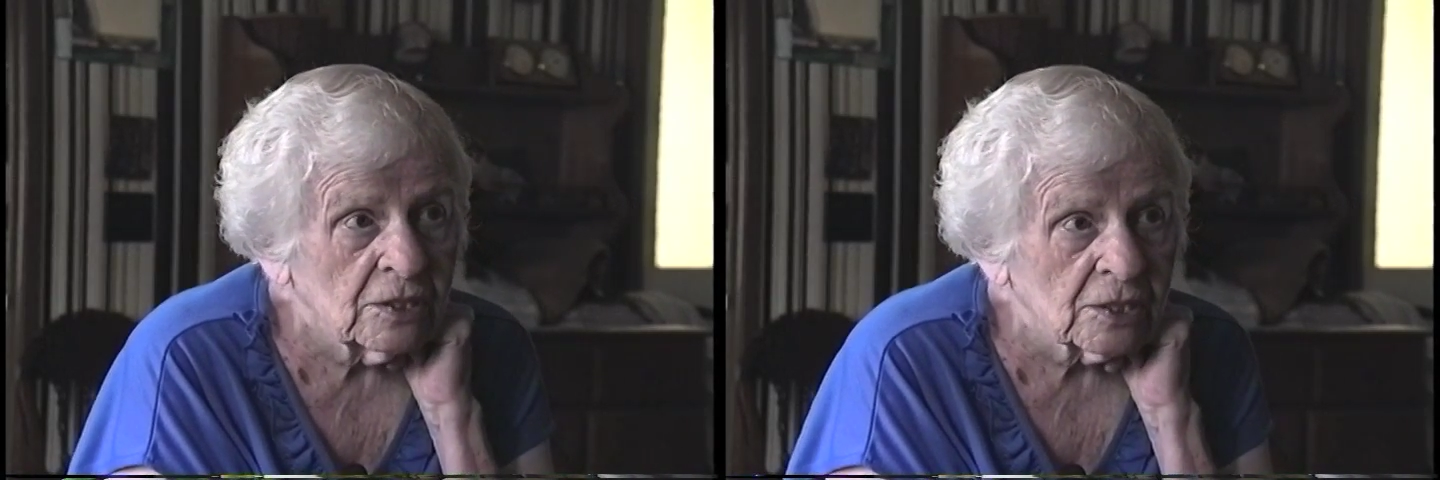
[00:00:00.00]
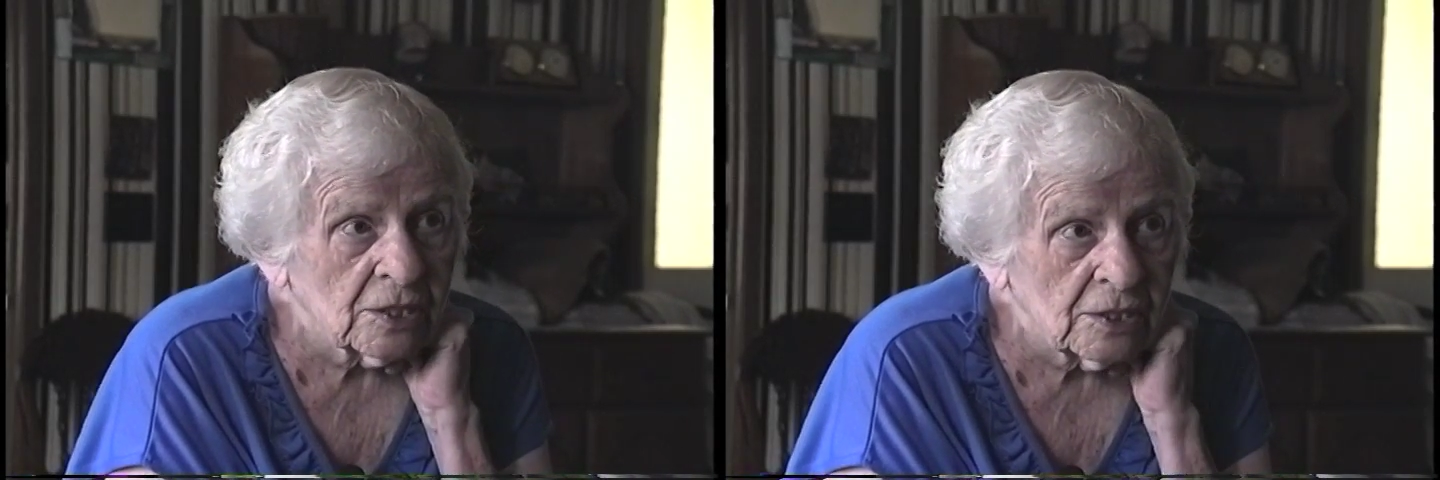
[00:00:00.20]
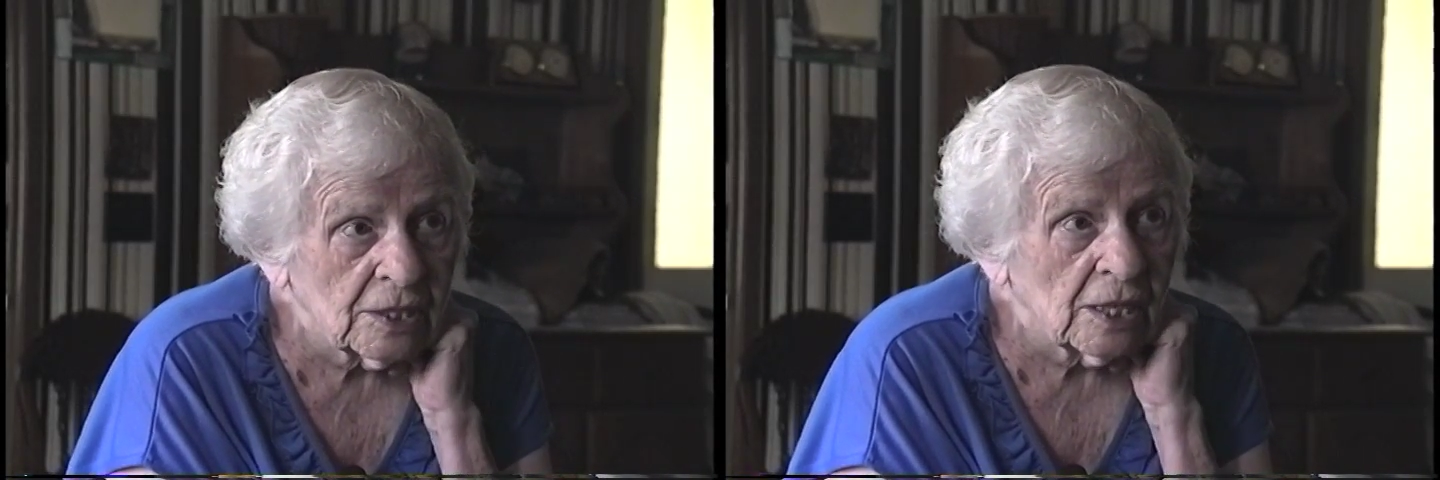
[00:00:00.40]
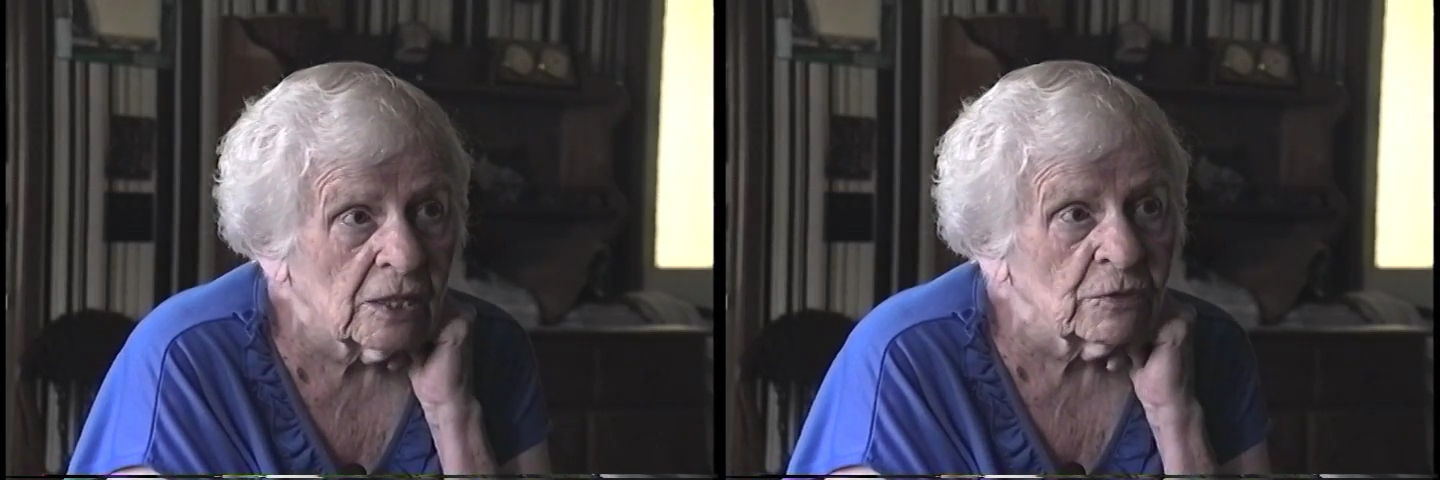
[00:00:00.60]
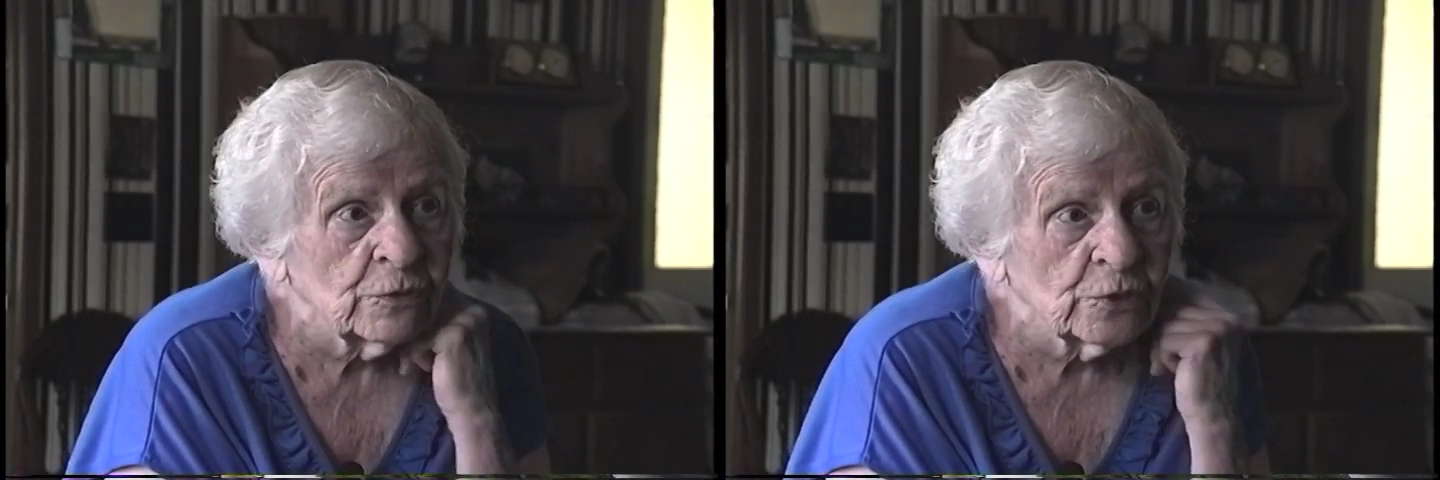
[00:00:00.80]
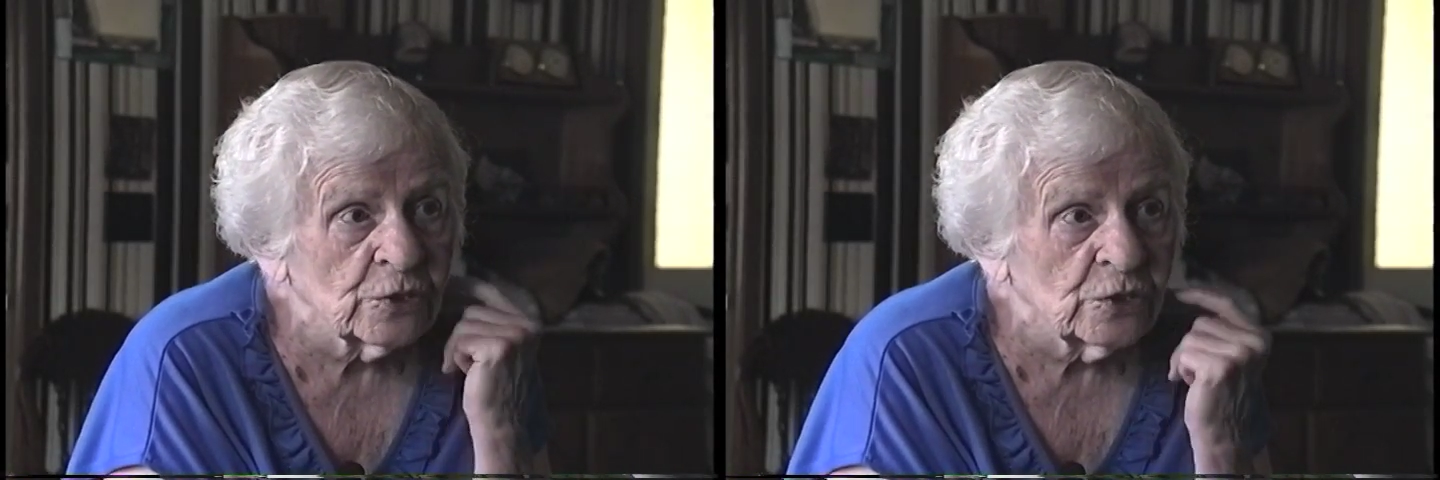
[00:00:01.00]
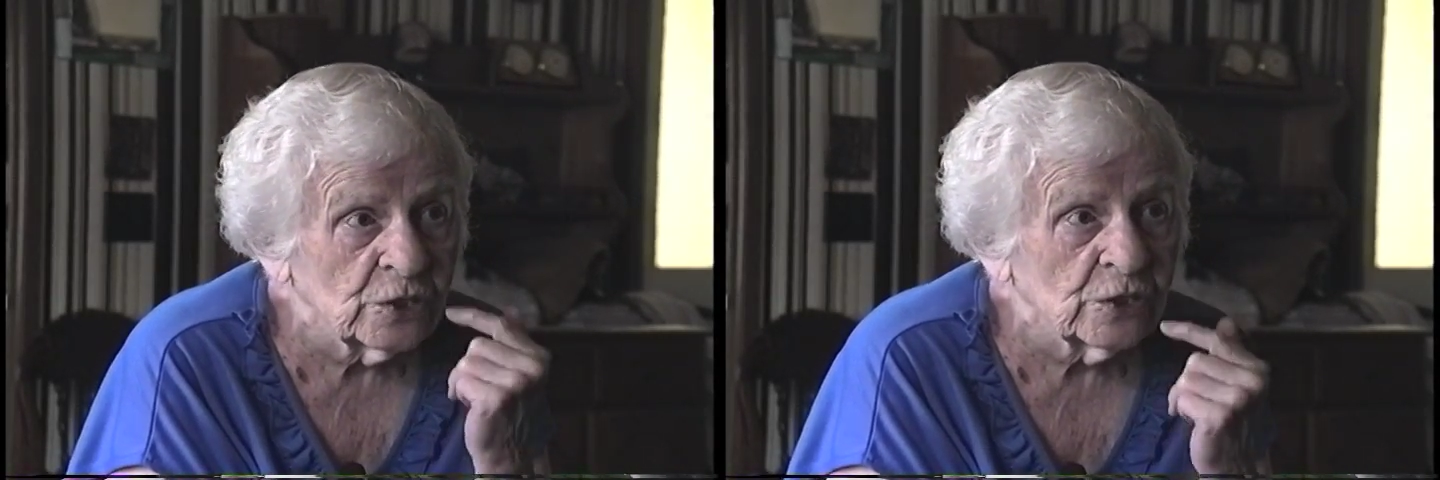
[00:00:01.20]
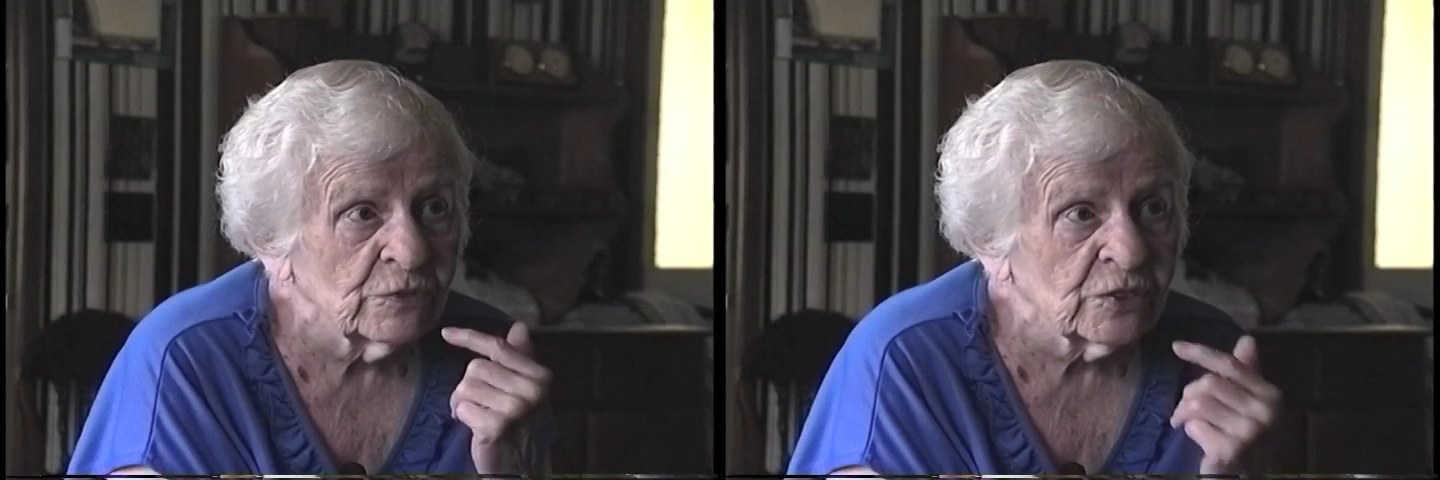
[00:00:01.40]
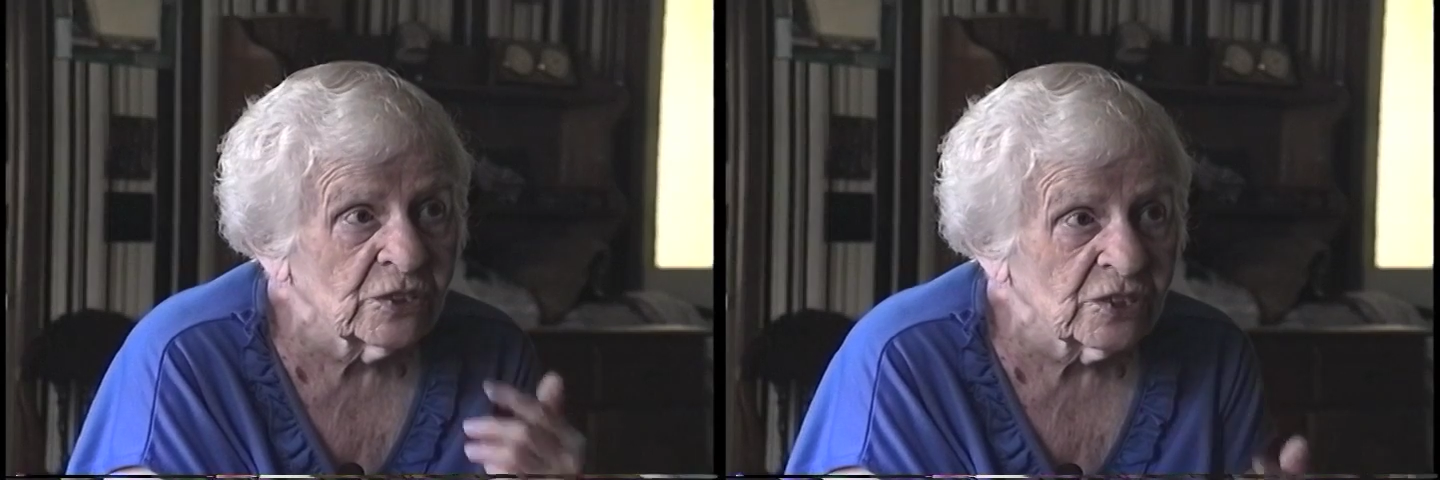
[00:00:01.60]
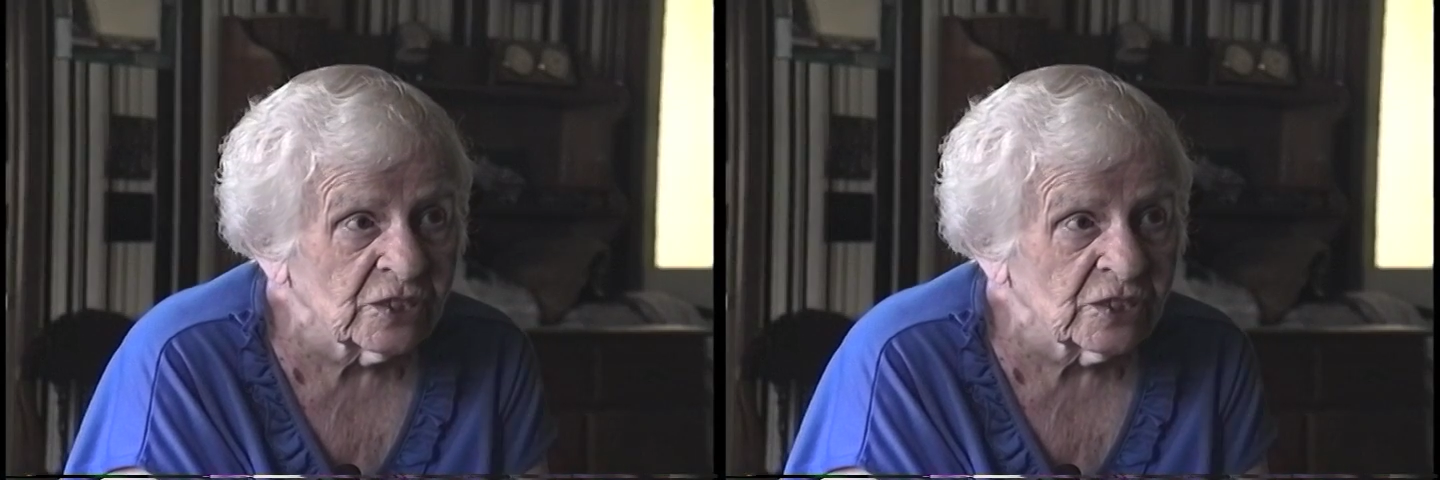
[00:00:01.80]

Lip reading: the canal for the nerve to the